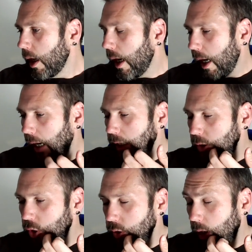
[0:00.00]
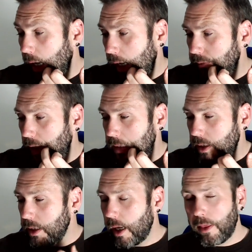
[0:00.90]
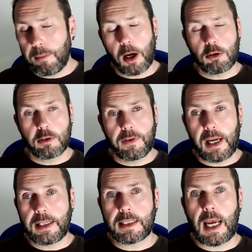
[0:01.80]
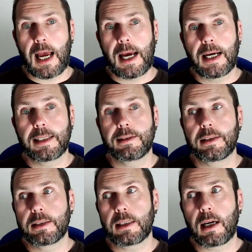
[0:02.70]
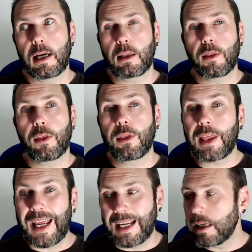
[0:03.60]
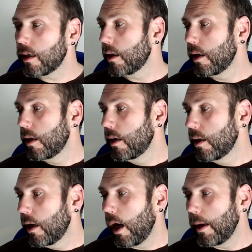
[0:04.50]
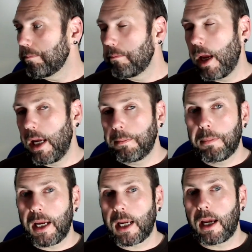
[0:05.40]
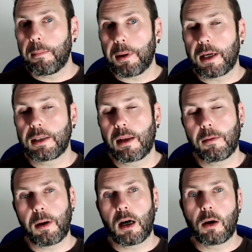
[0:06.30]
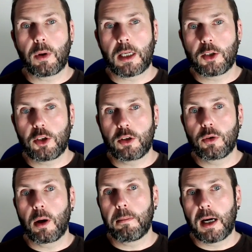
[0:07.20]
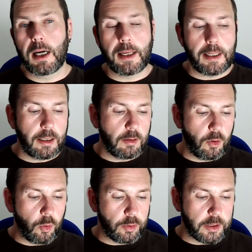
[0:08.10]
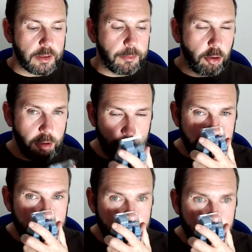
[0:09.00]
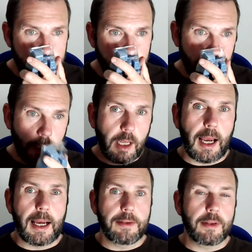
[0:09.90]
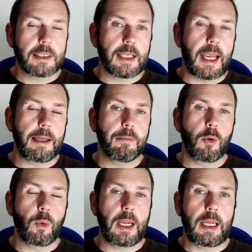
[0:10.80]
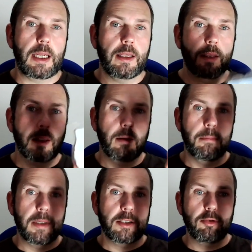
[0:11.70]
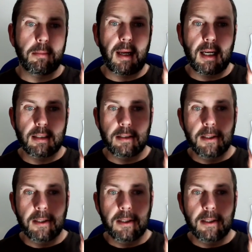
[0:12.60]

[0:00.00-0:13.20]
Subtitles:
I do have another bar of it, and I think I may pick up another bar when I do my order tomorrow. And the same with Mystery Man.